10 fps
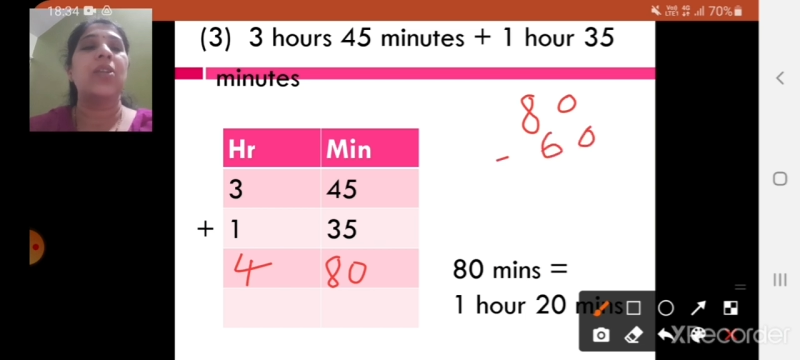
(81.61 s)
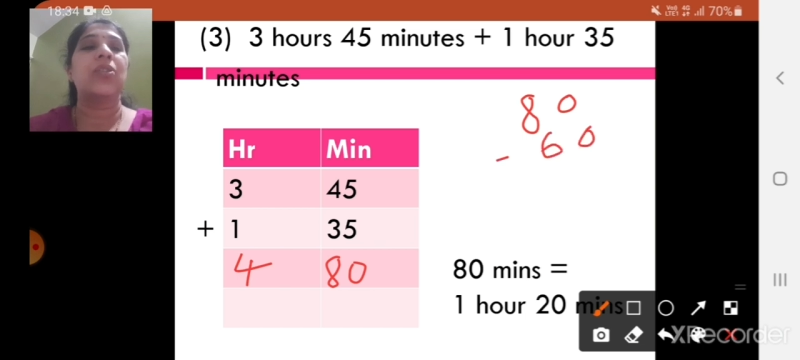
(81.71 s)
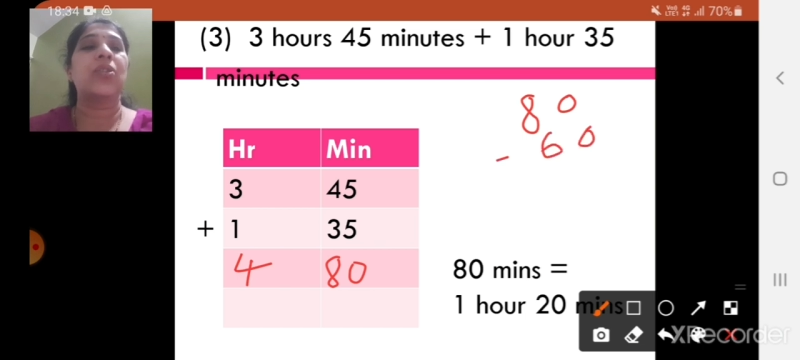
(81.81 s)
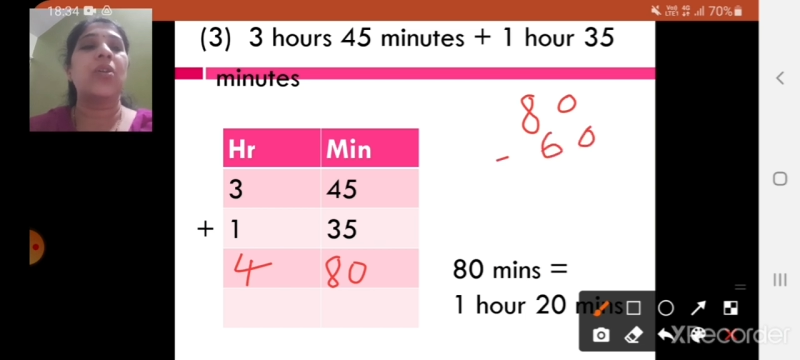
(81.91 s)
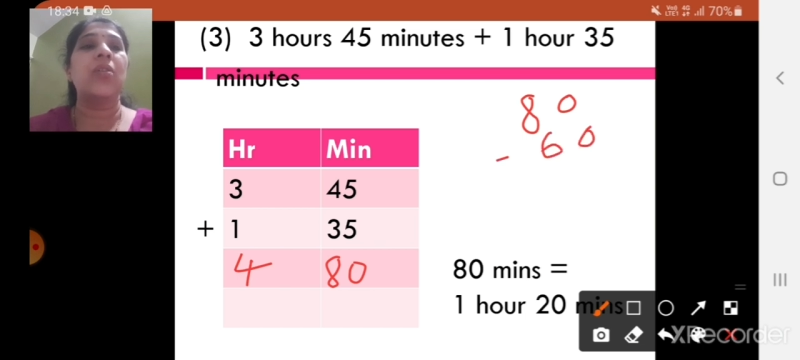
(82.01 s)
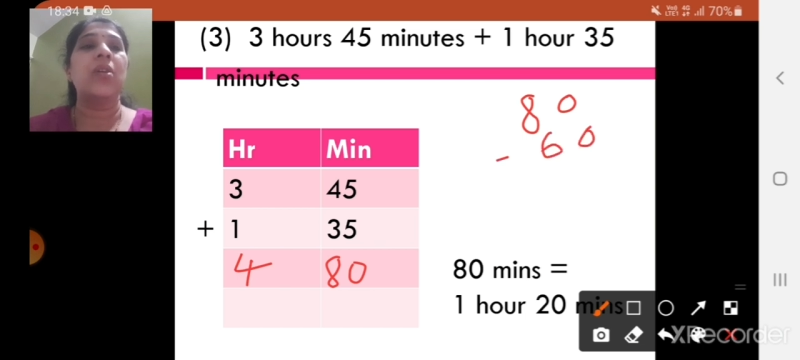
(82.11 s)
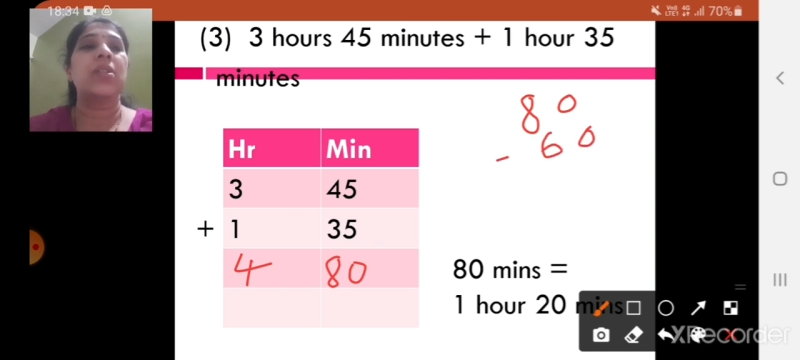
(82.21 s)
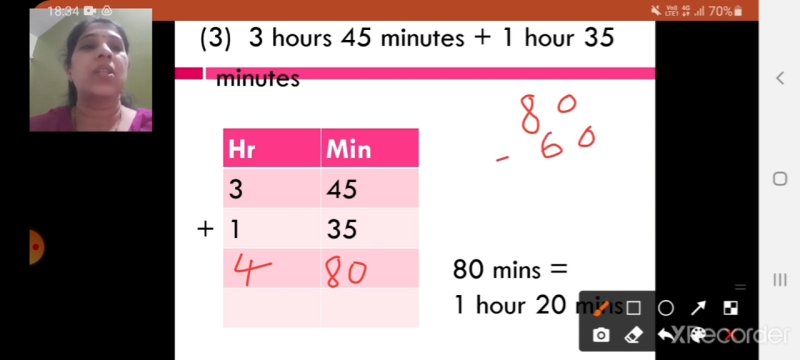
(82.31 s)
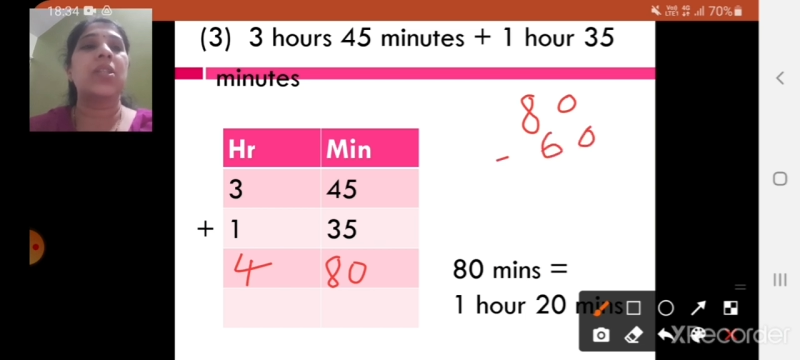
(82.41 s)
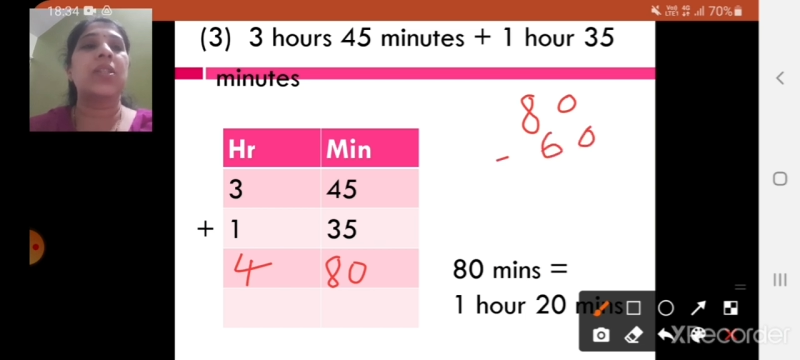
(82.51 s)
So
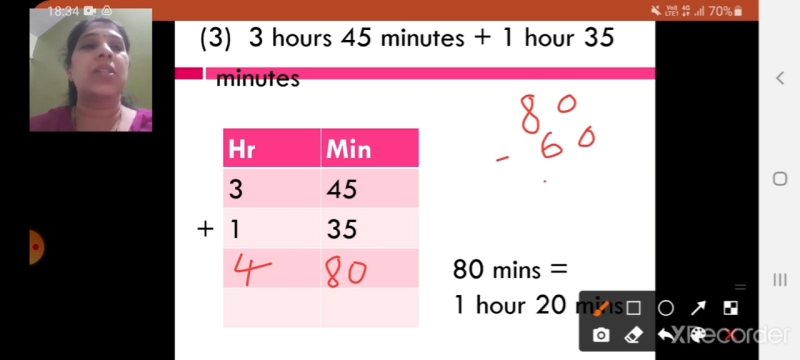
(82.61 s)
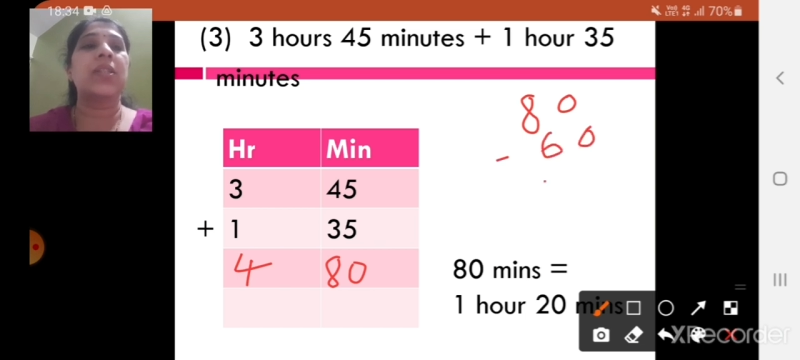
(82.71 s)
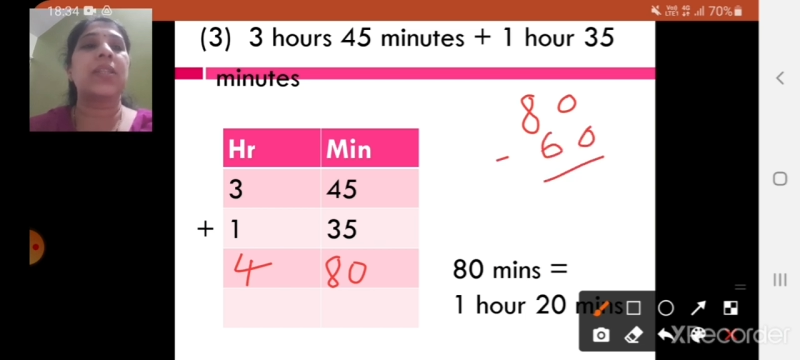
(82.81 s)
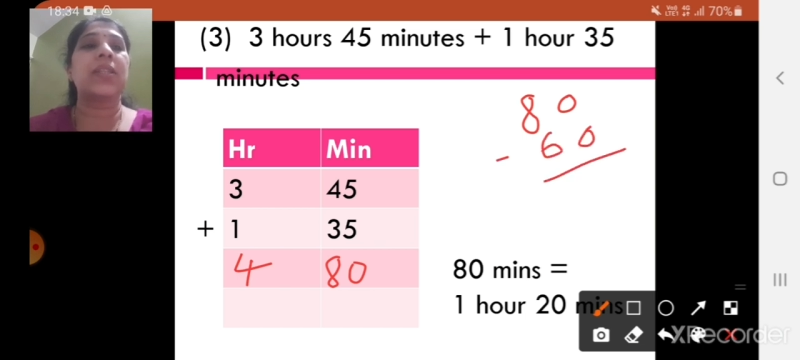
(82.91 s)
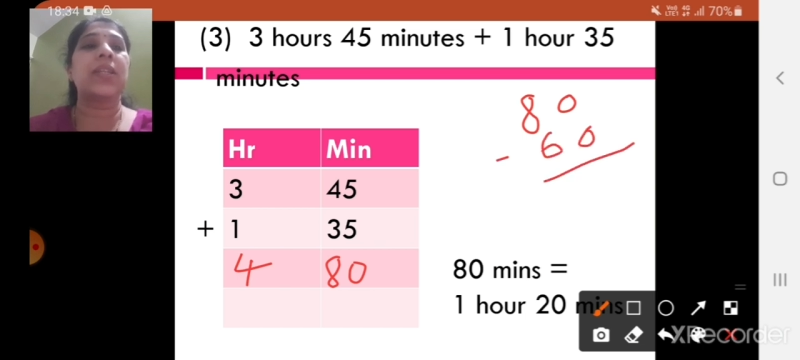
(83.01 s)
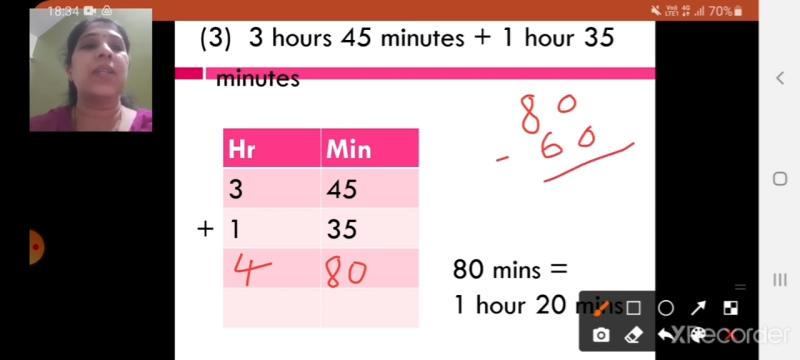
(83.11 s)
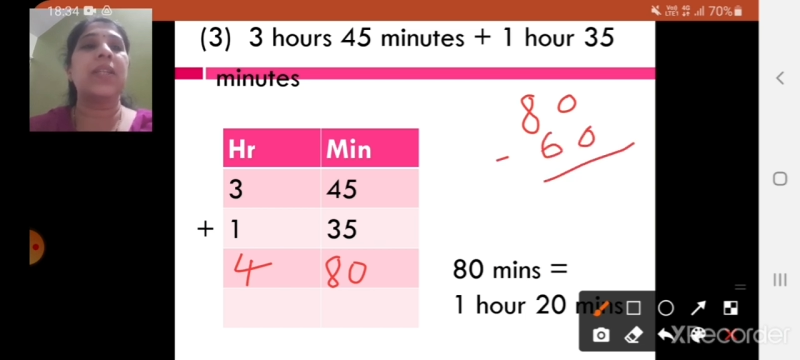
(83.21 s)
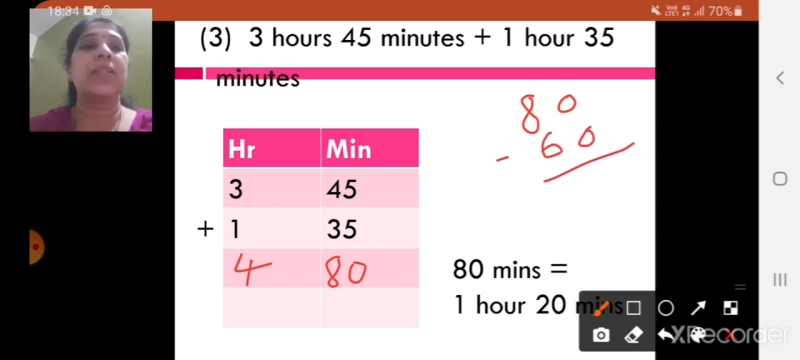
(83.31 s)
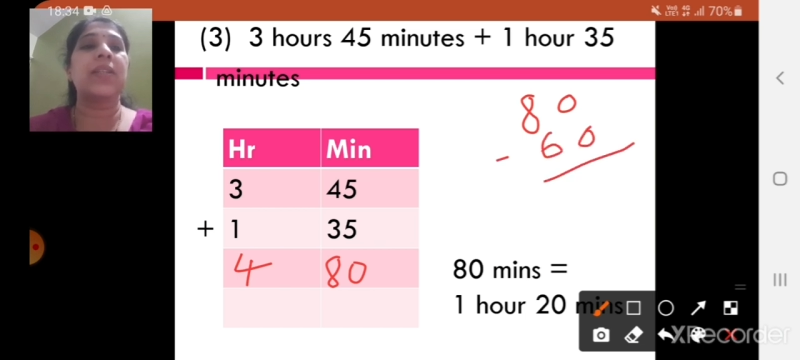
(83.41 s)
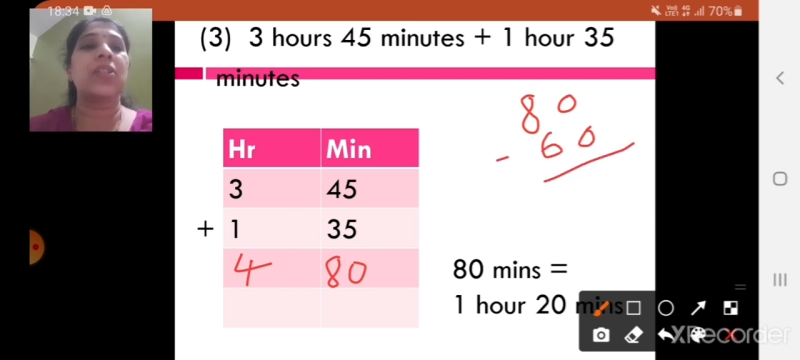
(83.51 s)
this 60
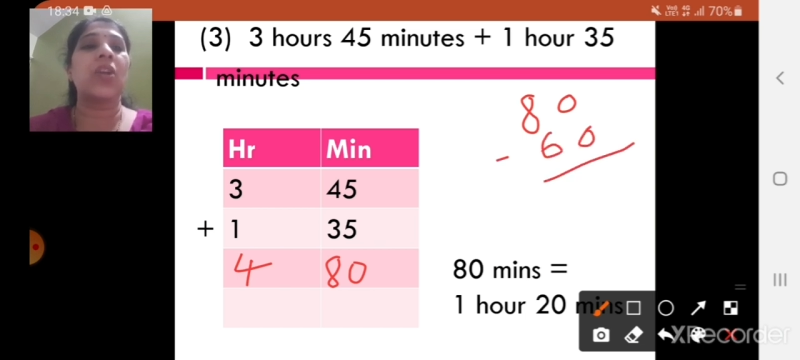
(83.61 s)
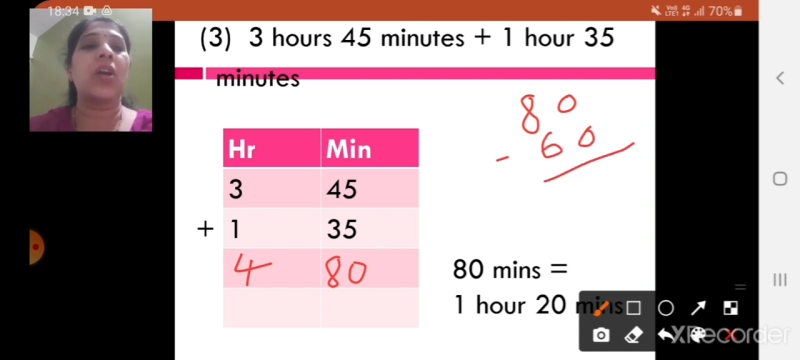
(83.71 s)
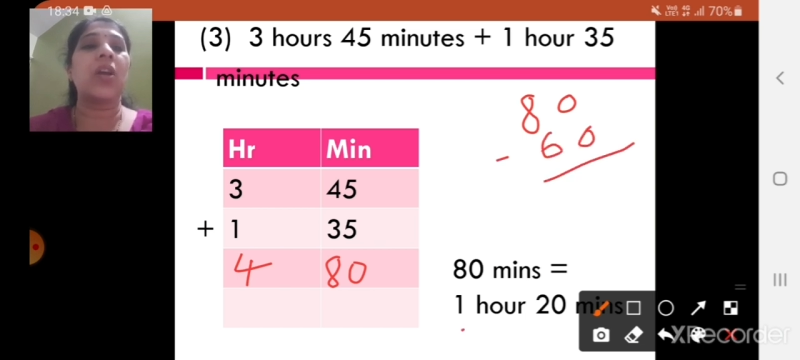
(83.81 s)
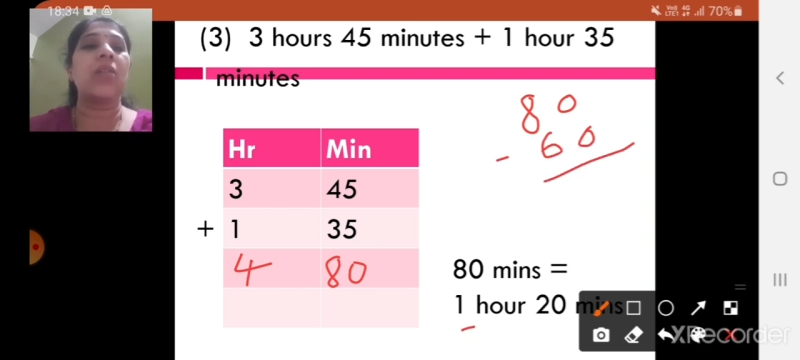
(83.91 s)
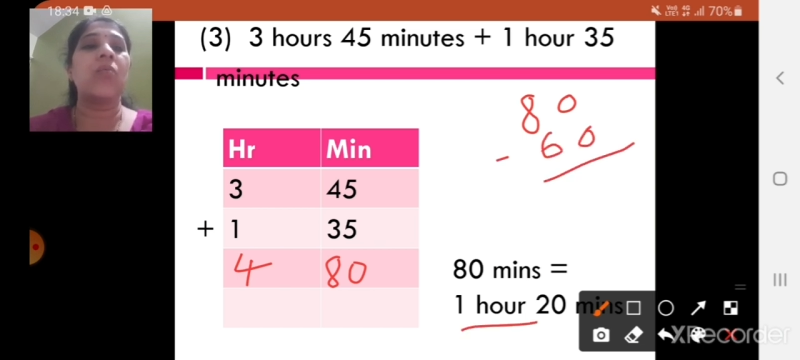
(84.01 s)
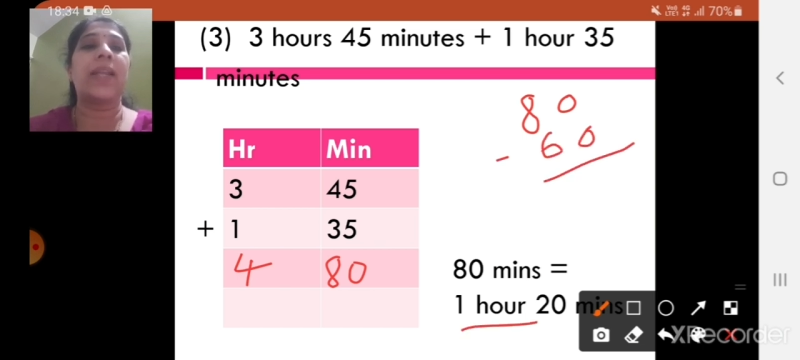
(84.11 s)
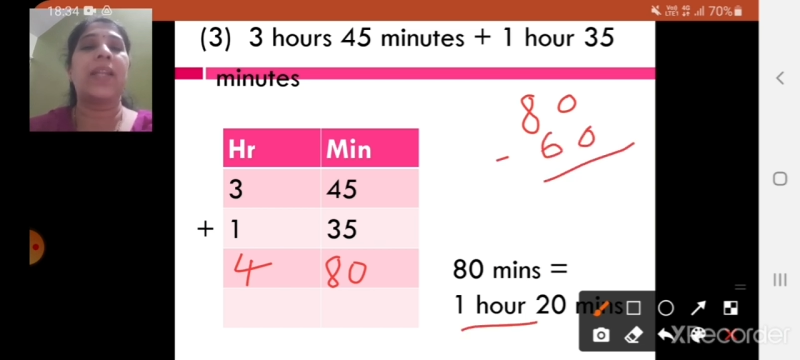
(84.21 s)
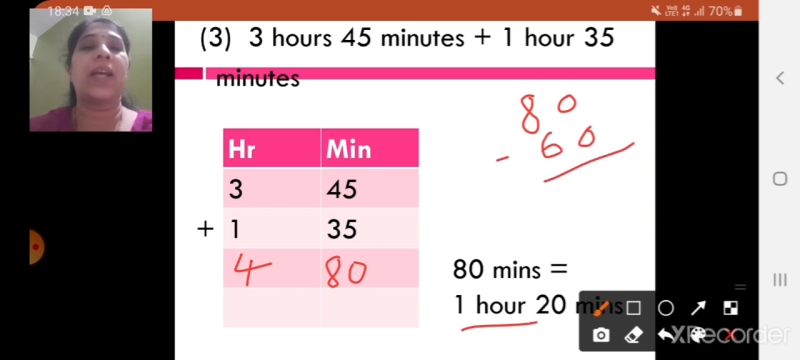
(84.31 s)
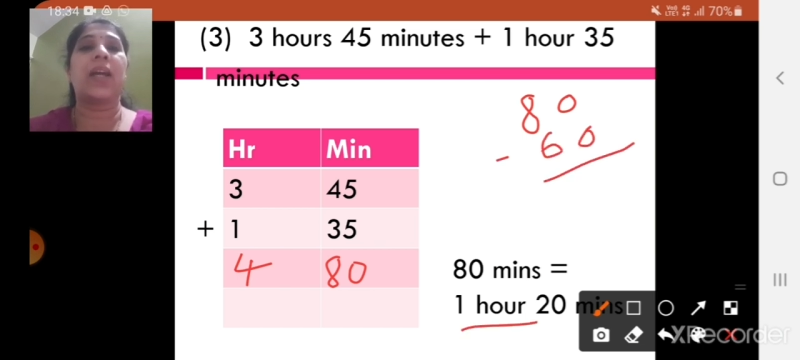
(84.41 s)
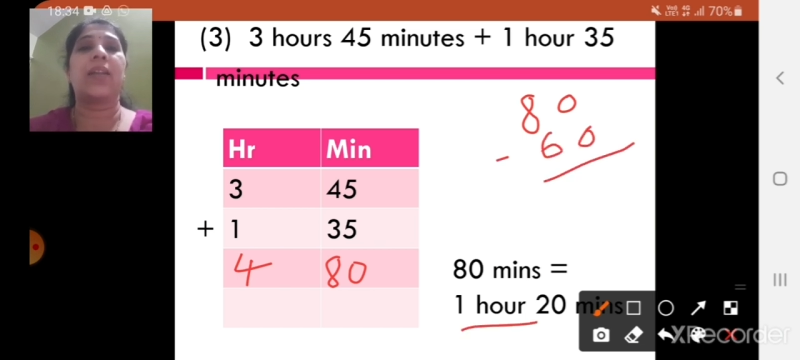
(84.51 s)
minutes is your
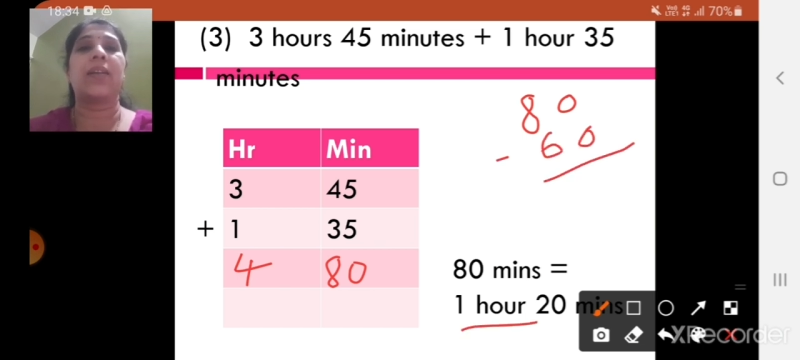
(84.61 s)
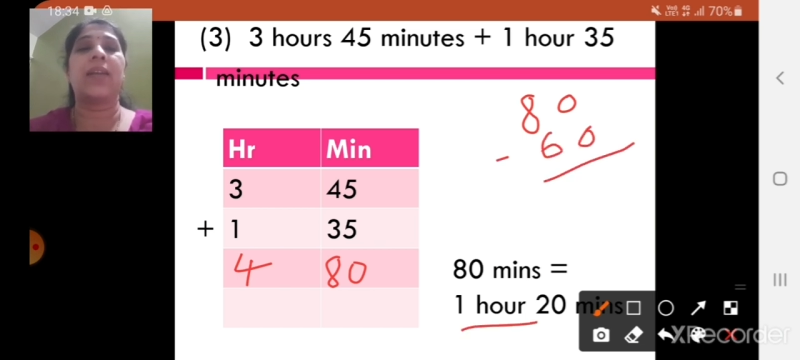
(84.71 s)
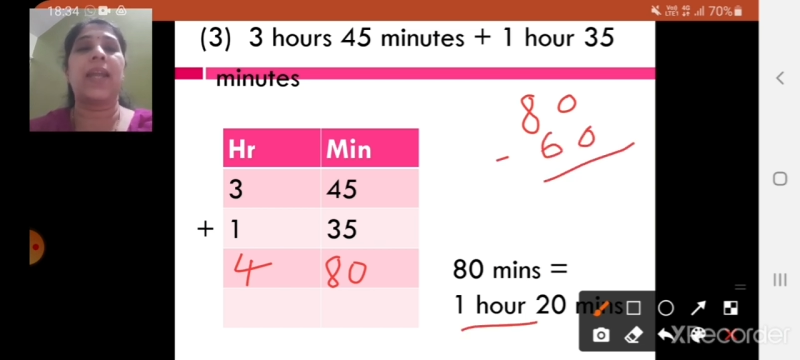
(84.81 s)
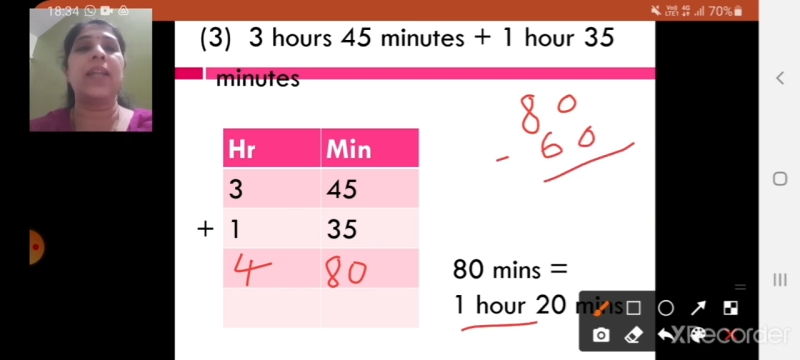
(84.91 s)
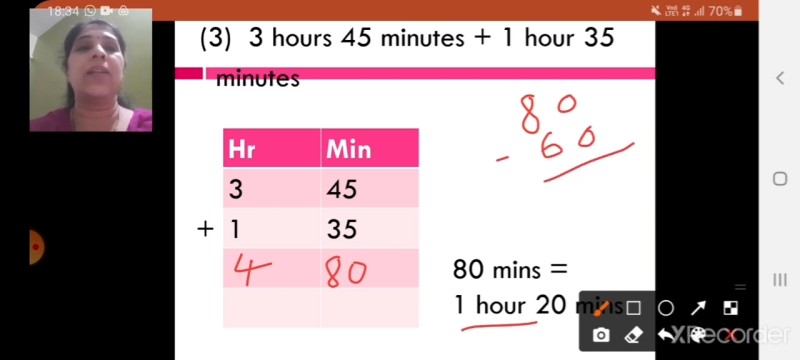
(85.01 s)
1 hour, right?